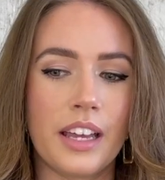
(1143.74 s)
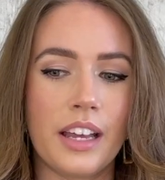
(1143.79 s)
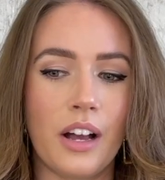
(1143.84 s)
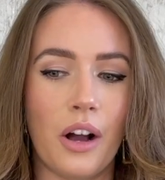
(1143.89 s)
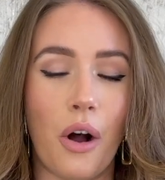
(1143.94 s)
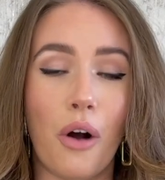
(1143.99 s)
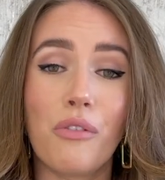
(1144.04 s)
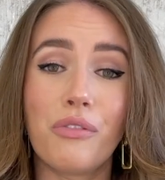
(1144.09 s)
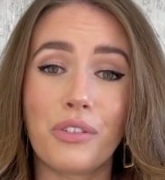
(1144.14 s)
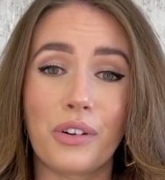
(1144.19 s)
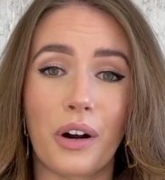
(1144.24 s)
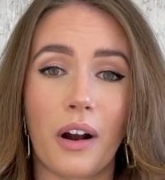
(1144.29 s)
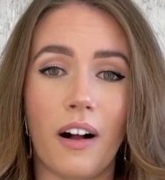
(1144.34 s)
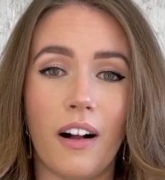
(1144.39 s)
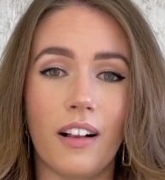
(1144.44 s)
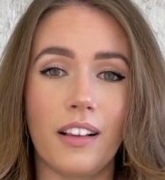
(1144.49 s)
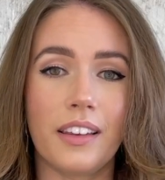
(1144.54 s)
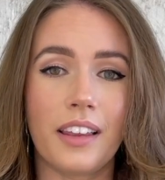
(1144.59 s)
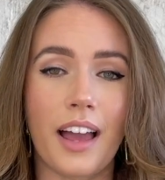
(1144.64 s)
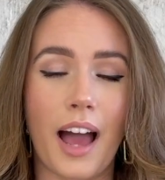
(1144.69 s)

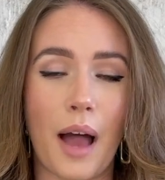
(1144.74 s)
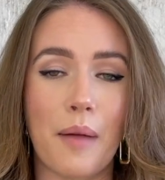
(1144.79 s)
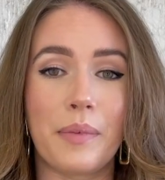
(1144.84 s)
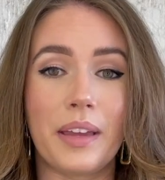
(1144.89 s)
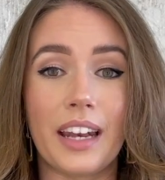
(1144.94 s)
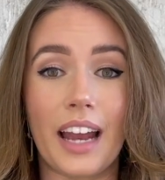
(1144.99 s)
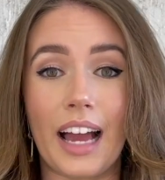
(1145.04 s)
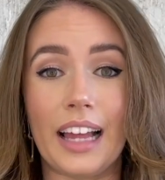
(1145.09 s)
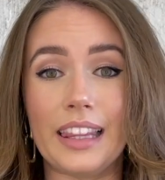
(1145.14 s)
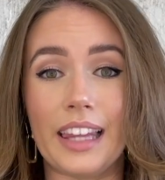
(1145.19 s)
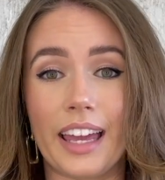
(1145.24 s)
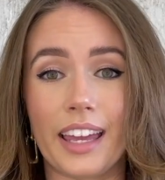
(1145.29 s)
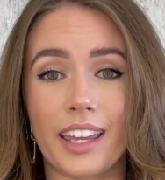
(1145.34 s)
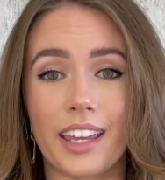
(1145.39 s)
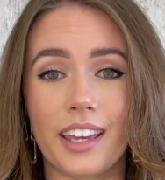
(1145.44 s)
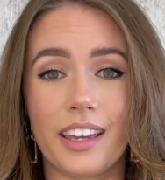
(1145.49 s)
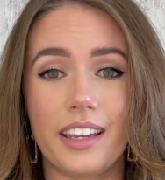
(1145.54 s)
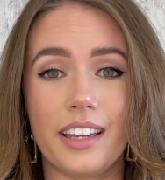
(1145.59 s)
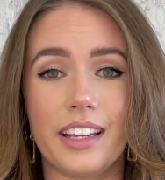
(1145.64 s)
Overall, I mean, I like it.